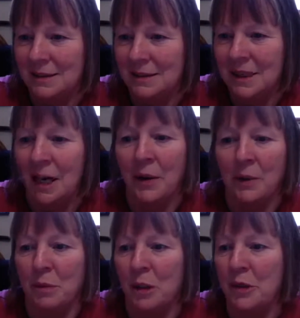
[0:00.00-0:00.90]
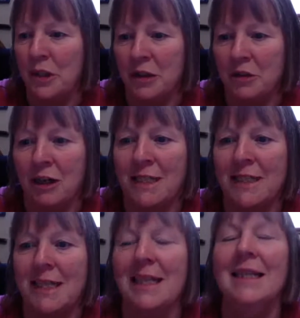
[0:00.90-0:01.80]
No, Pluto
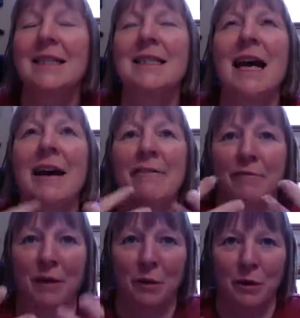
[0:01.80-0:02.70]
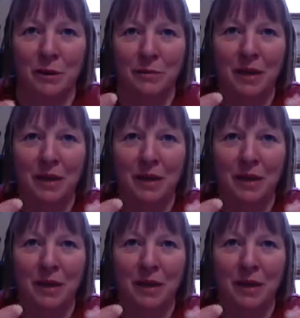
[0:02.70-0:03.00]
transits everyone.